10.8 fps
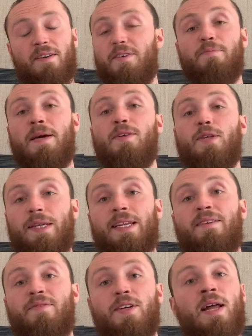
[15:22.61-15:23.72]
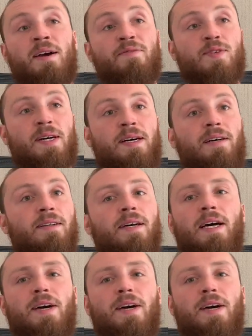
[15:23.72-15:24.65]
He's basically lived a lifestyle